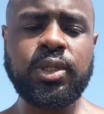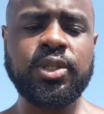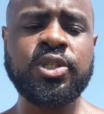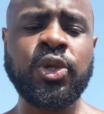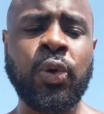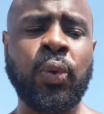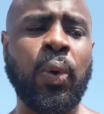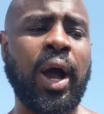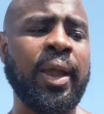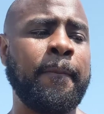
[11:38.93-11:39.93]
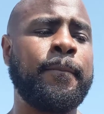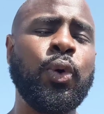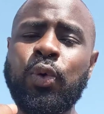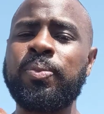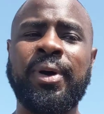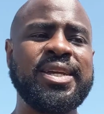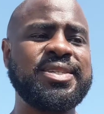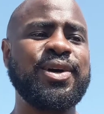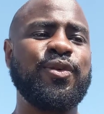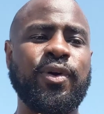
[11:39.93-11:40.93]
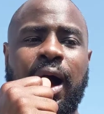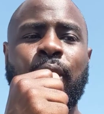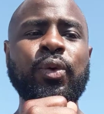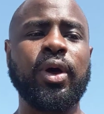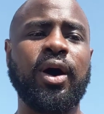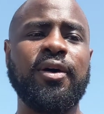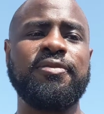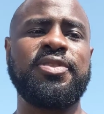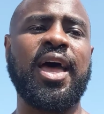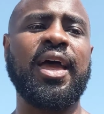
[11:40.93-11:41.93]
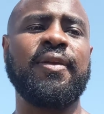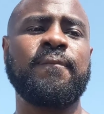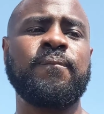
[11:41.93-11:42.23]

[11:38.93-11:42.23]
So I pulled myself out of that